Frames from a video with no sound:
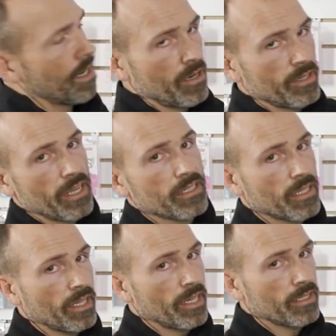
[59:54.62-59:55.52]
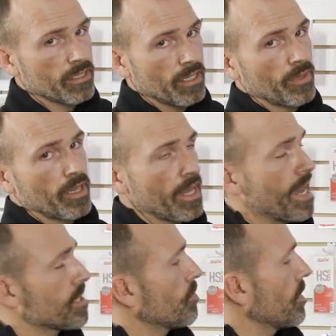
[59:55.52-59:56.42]
our next clinic. It's going to be the
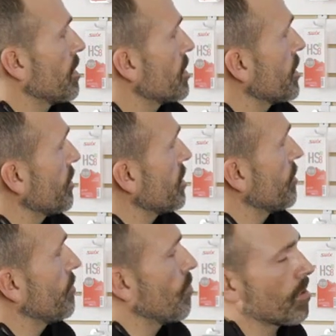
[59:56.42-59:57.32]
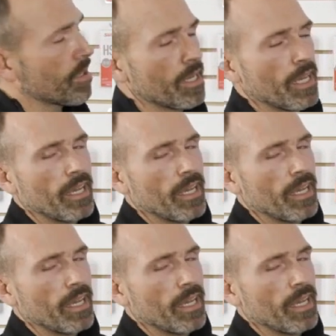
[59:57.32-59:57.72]
last one in the series of 4.